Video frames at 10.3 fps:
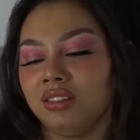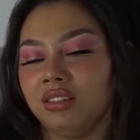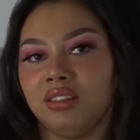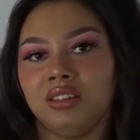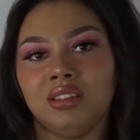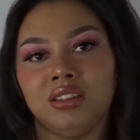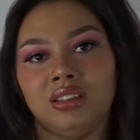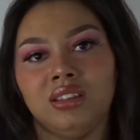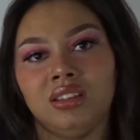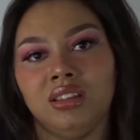
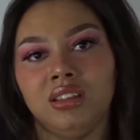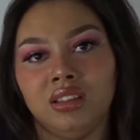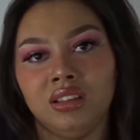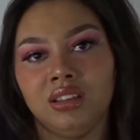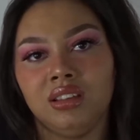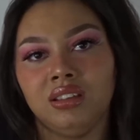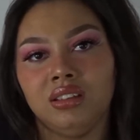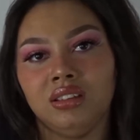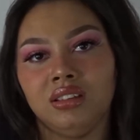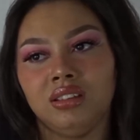
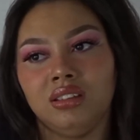Nothing is said.